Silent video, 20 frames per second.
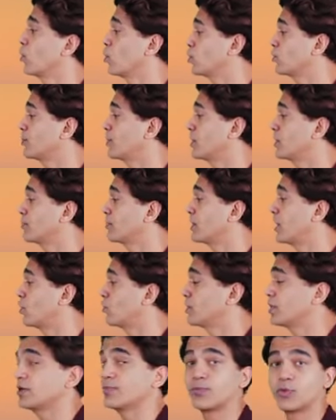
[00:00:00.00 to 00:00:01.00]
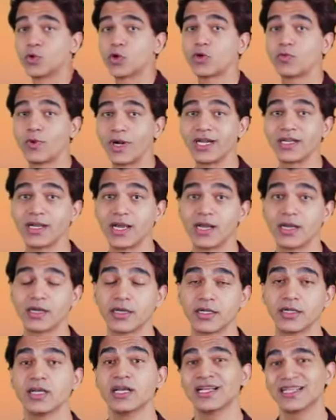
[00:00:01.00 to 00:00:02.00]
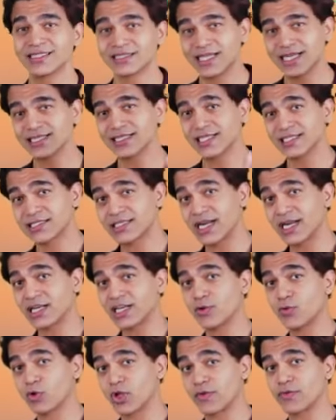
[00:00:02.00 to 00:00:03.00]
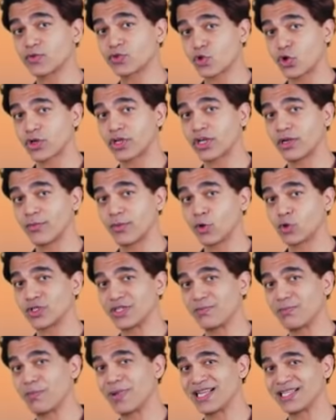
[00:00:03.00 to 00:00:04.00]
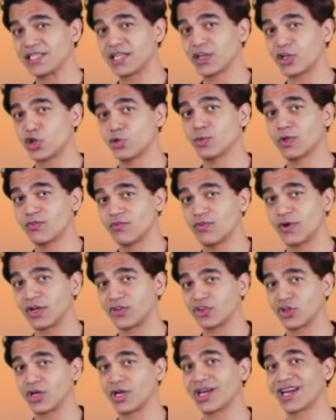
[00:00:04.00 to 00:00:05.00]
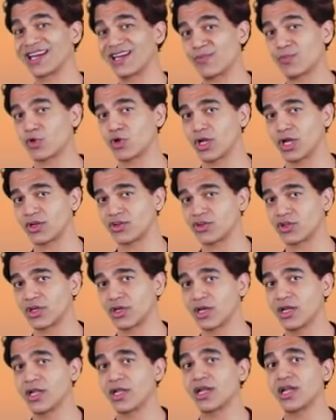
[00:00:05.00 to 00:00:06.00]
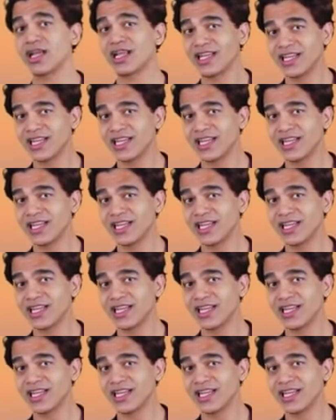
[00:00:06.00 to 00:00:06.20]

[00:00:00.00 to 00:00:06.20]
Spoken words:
in low sperm count and poor vitality. That's exactly what I was talking about, the basic human function, reproduction.